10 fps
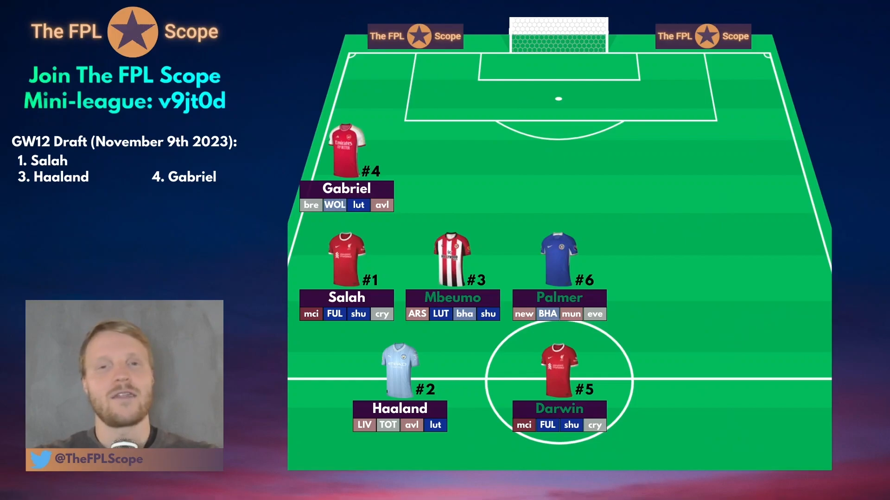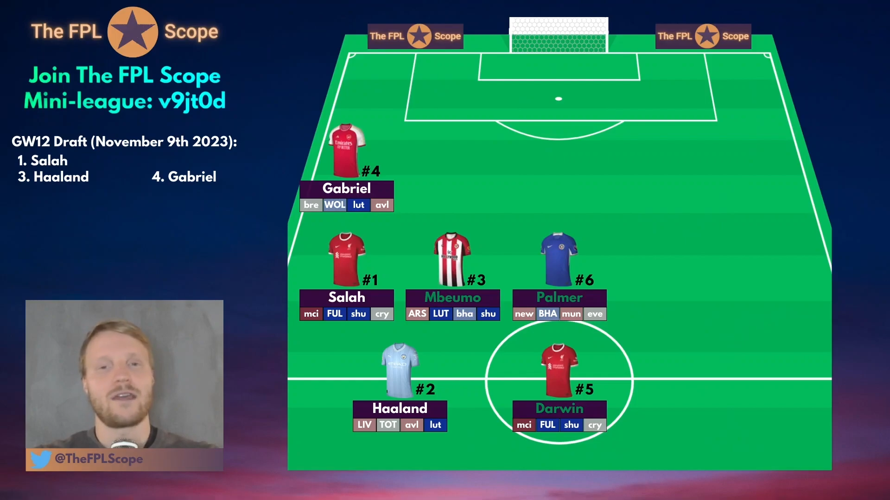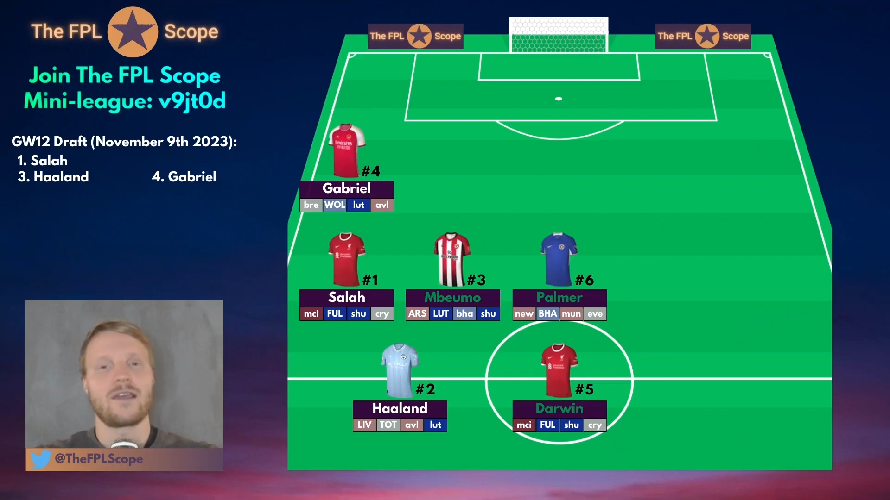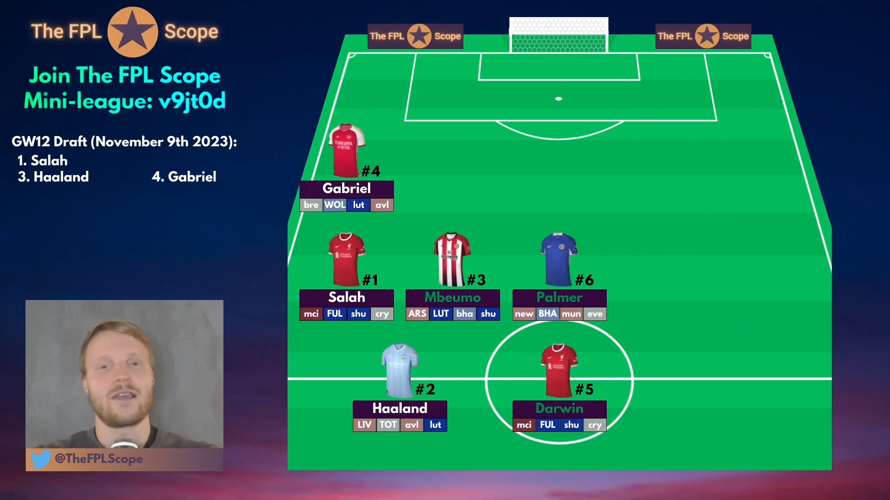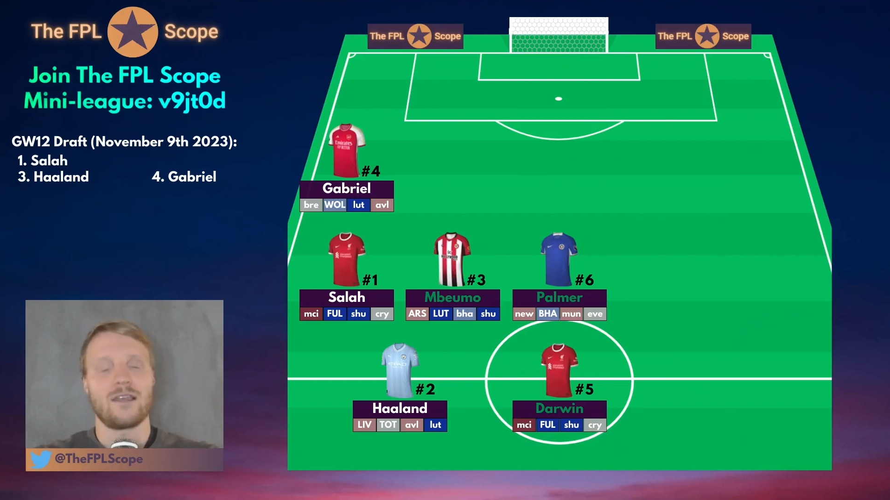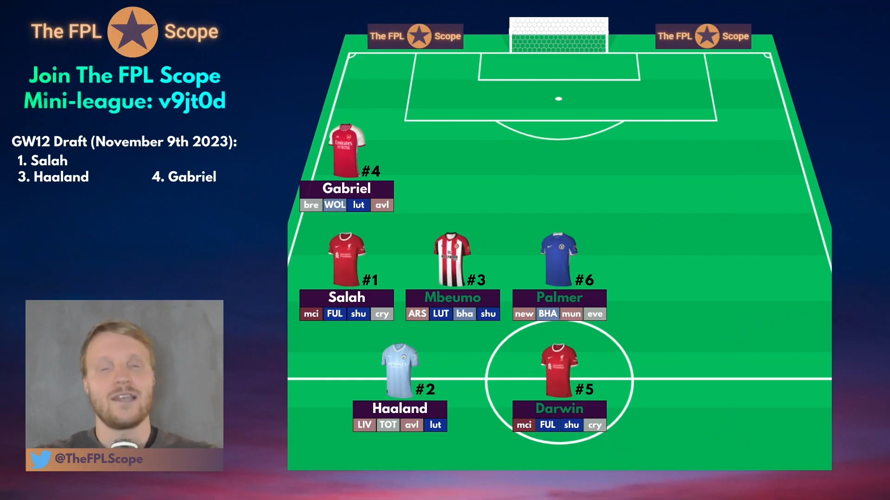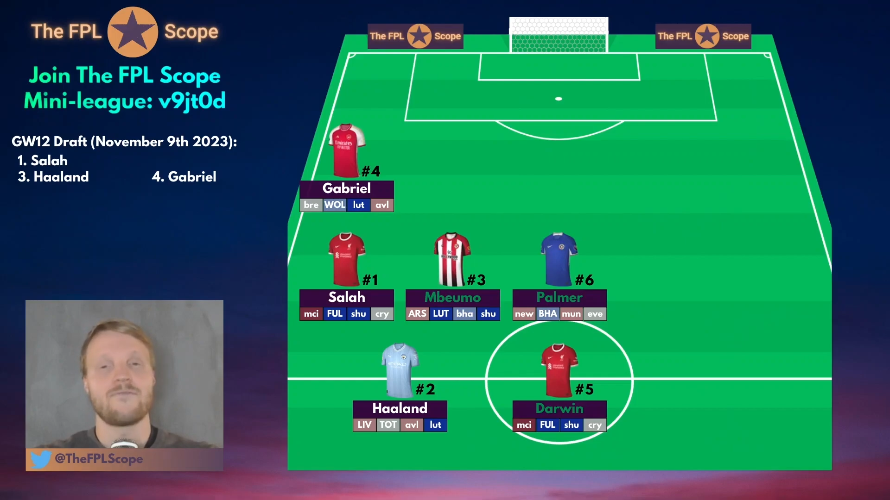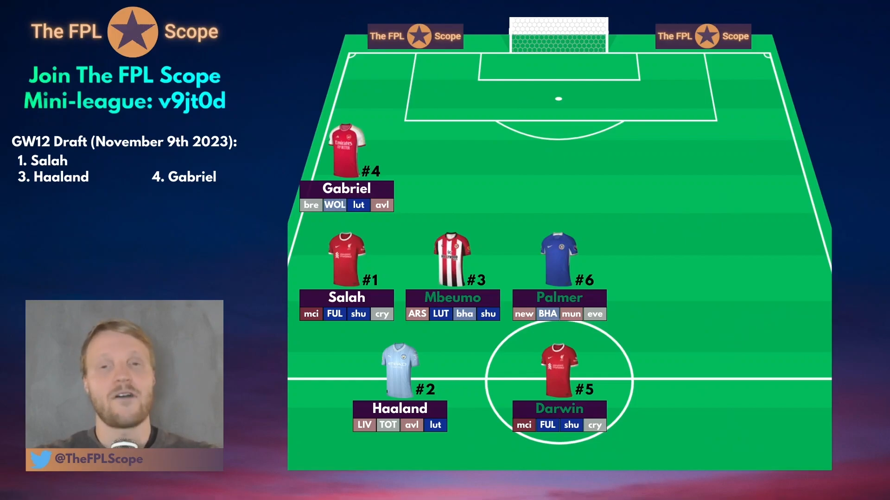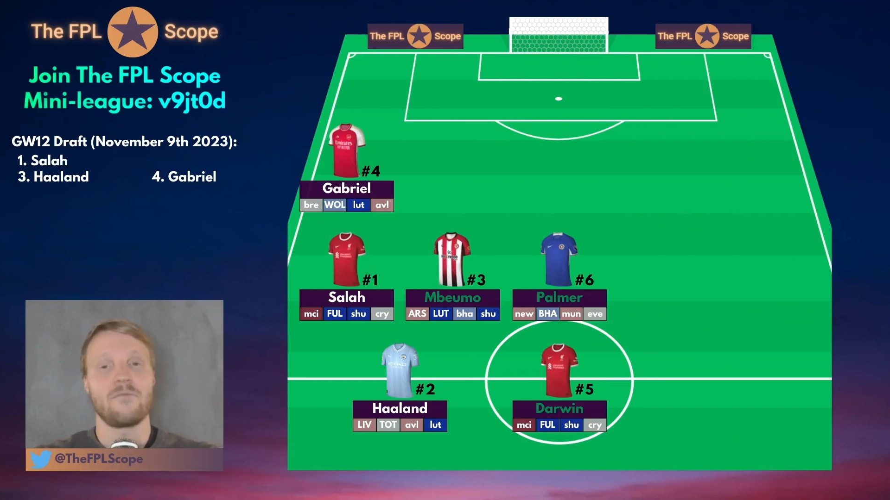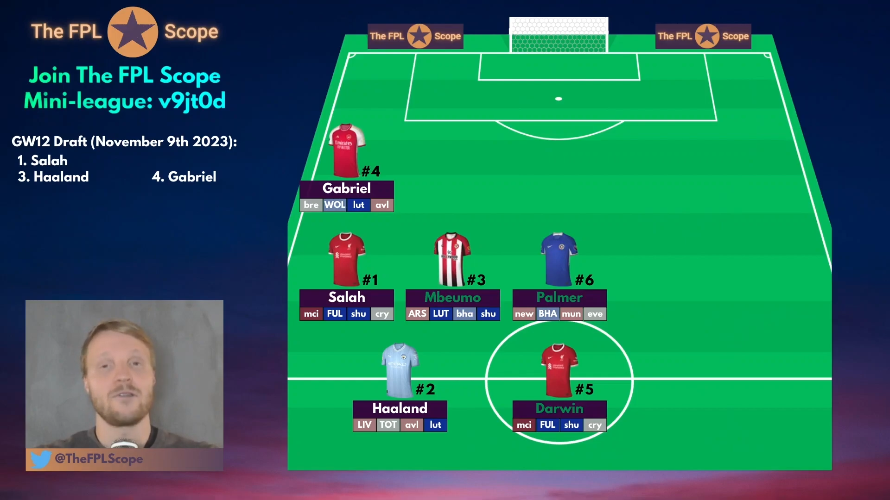think is
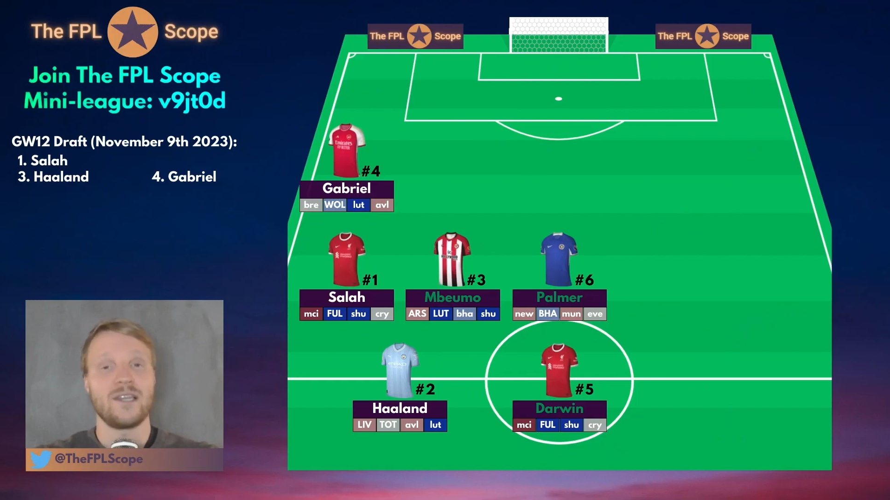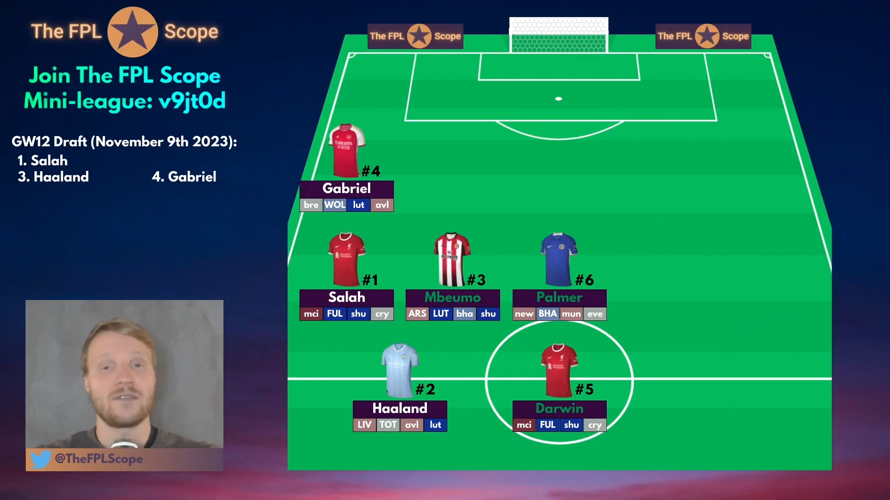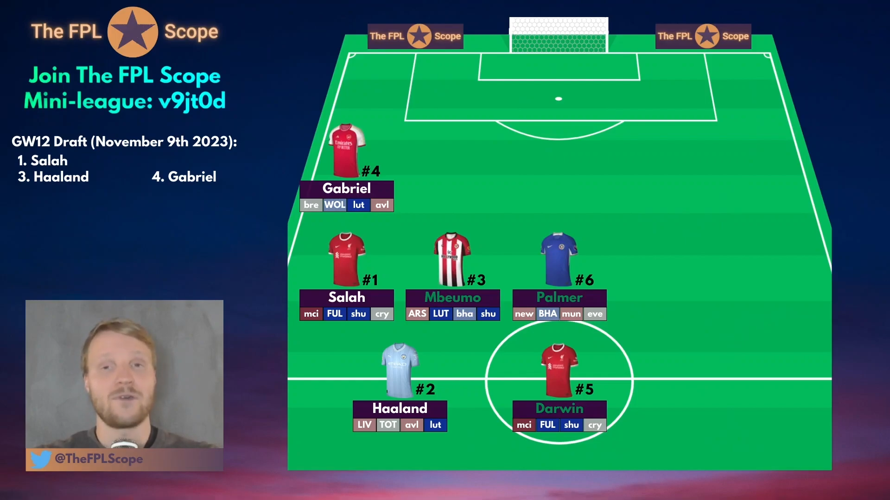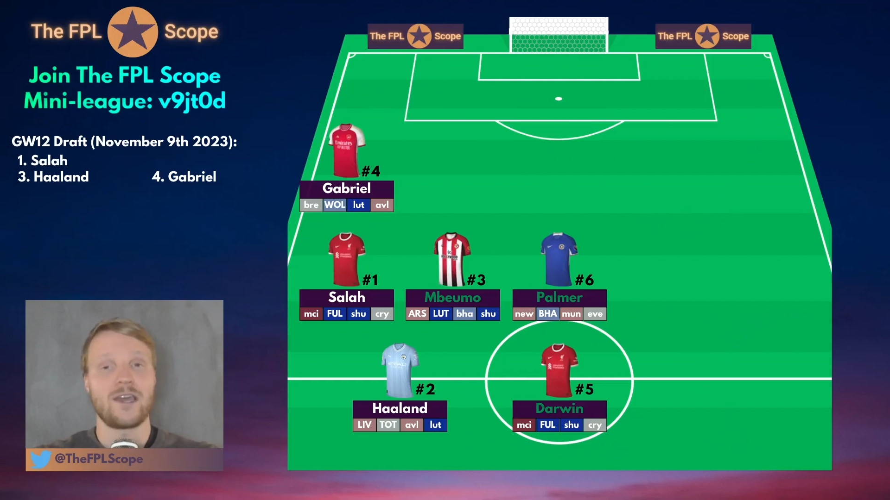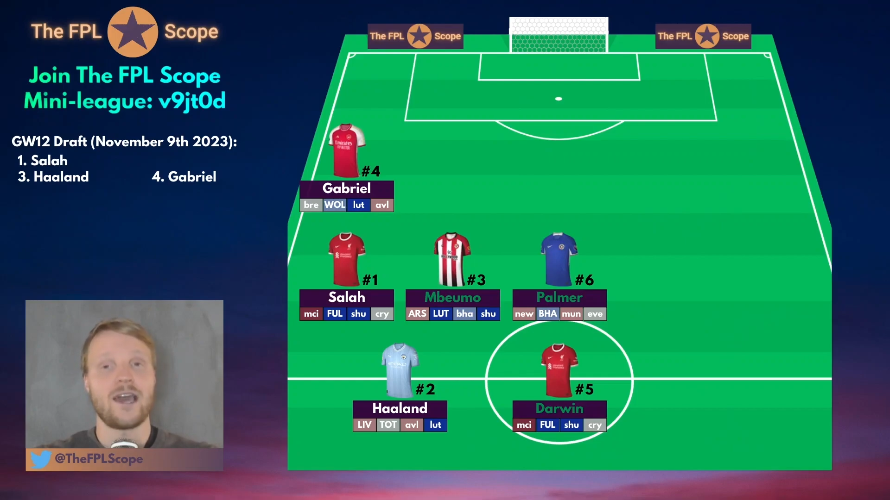viable this week.